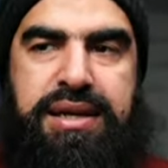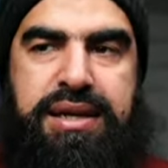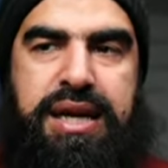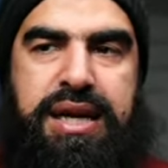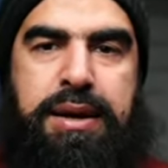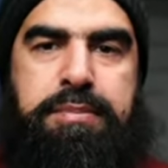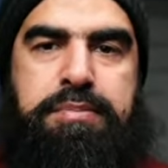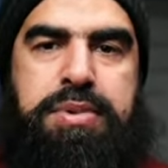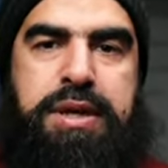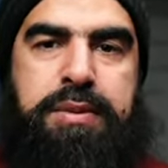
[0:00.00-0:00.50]

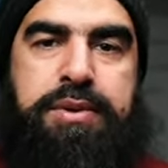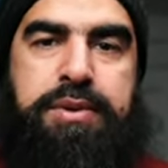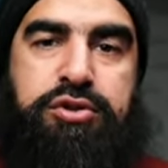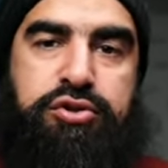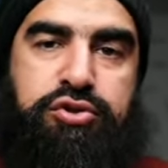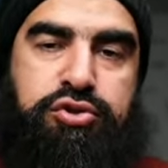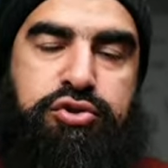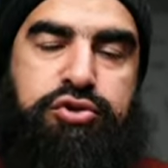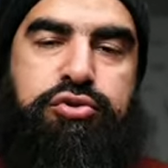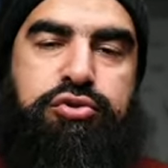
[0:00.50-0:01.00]
get people to
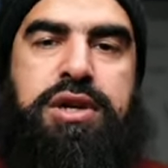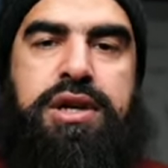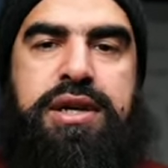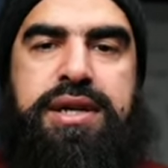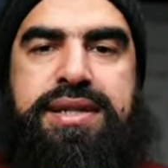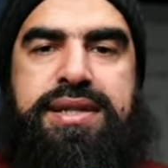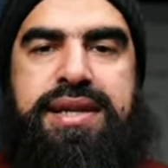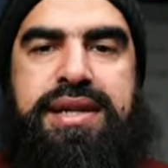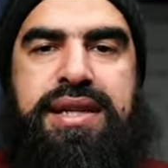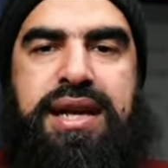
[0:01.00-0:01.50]
truly
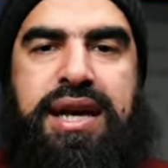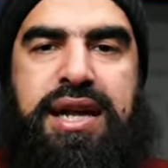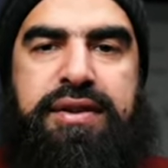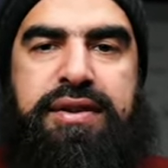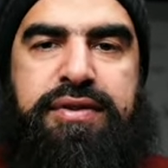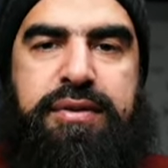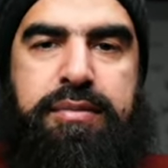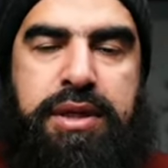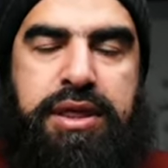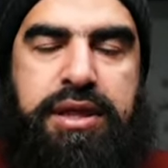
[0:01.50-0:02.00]
understand the
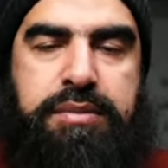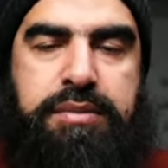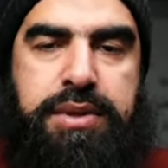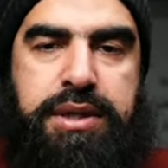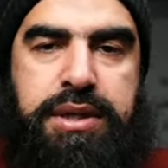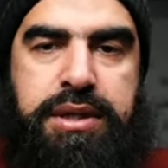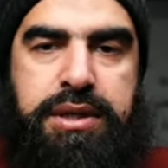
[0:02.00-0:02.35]
Hanafi madhab